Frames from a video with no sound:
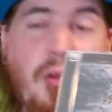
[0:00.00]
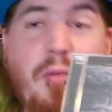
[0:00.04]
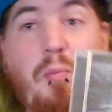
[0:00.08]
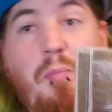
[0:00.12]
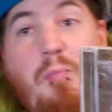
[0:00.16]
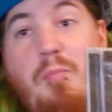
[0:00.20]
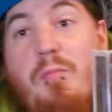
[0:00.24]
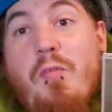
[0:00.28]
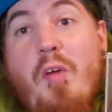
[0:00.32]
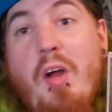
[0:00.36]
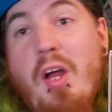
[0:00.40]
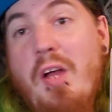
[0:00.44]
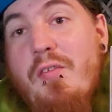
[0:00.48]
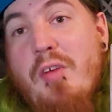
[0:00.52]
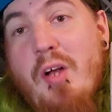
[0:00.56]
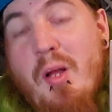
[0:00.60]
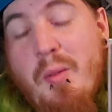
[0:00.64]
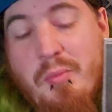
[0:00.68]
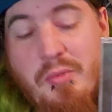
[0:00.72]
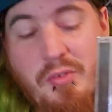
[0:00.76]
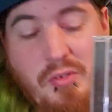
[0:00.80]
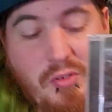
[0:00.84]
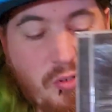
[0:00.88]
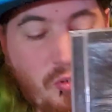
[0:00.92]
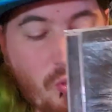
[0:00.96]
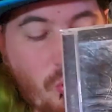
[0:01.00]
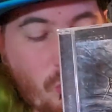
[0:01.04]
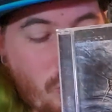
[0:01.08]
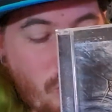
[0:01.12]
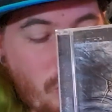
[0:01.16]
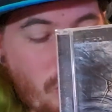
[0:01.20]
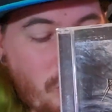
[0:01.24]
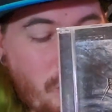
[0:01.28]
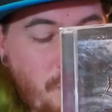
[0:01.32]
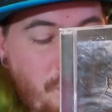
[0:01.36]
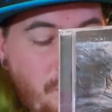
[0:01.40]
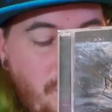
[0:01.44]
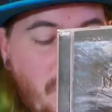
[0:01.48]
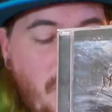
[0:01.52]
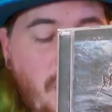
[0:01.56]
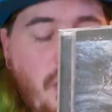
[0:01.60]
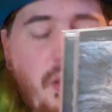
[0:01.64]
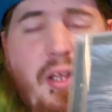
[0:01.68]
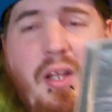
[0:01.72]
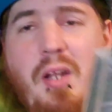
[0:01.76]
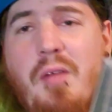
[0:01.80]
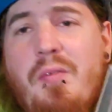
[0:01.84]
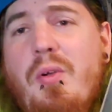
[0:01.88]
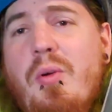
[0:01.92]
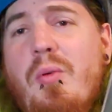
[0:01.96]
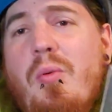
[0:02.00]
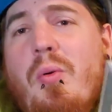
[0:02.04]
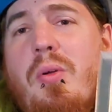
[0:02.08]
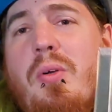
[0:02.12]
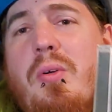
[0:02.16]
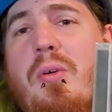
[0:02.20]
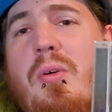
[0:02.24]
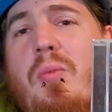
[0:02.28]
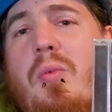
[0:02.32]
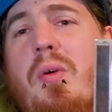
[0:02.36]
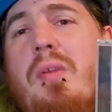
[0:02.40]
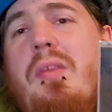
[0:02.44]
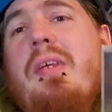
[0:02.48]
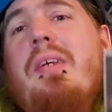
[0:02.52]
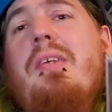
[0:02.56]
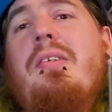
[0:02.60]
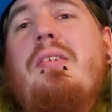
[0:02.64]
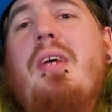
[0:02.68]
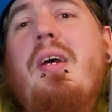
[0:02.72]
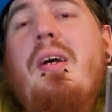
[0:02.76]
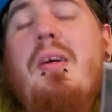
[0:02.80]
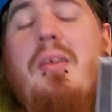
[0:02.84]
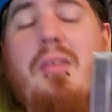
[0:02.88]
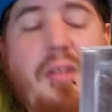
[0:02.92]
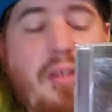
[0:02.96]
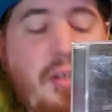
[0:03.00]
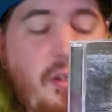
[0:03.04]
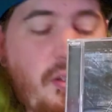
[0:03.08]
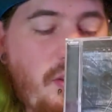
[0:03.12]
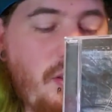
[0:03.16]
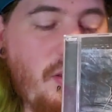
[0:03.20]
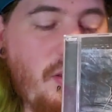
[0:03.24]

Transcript: 5 albums in total. And if you're wondering what they sound like, they